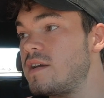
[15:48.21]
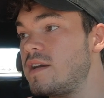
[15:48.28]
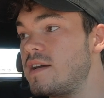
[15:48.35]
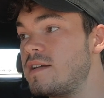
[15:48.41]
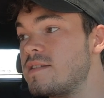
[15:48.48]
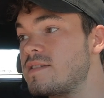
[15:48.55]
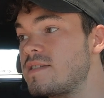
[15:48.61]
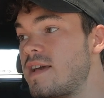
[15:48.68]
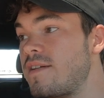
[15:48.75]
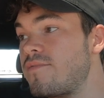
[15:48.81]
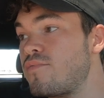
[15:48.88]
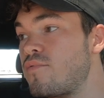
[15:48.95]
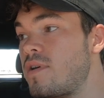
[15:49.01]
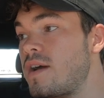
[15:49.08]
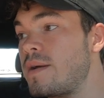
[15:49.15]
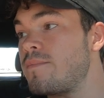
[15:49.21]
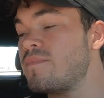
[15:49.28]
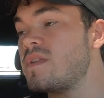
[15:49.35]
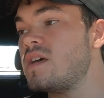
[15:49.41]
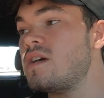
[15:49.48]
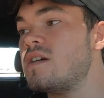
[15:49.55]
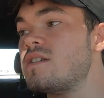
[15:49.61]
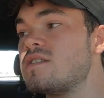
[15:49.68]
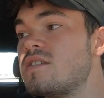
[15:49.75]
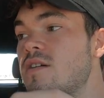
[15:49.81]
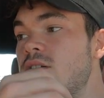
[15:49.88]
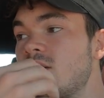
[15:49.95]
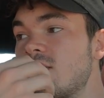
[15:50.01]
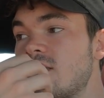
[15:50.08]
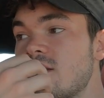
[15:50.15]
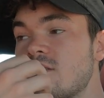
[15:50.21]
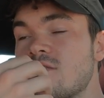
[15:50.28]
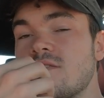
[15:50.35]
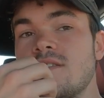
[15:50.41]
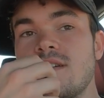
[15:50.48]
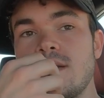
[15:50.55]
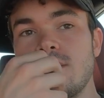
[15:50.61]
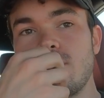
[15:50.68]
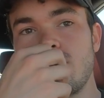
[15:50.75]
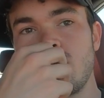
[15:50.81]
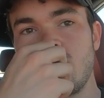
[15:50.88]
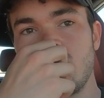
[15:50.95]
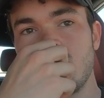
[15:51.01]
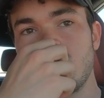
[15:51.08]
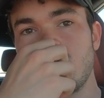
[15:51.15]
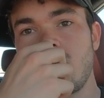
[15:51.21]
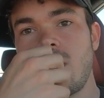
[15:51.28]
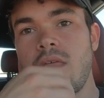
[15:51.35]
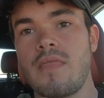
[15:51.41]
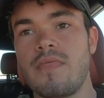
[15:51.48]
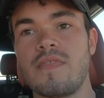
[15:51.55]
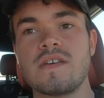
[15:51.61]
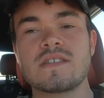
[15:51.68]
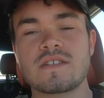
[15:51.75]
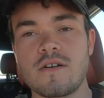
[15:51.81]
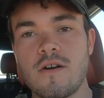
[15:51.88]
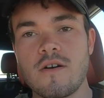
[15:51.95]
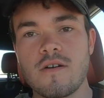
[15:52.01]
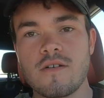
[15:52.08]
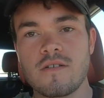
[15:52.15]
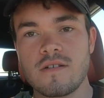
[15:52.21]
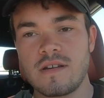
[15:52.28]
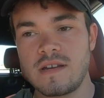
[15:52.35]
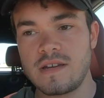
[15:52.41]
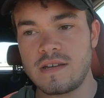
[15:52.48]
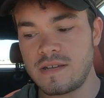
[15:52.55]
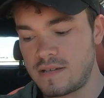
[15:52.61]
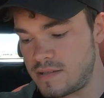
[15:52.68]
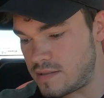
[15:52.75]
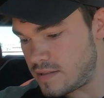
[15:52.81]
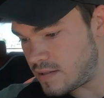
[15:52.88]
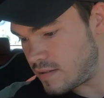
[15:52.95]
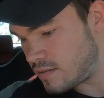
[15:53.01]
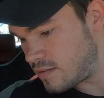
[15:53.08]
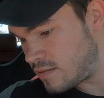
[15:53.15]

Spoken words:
in a safe way. So essentially, this car is,